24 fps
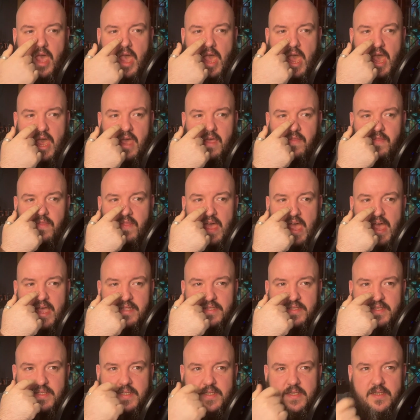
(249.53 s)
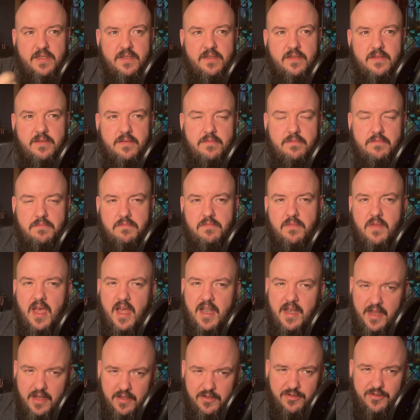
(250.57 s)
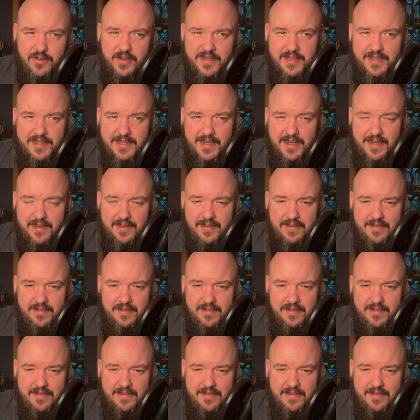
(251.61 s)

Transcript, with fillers: And that's an interesting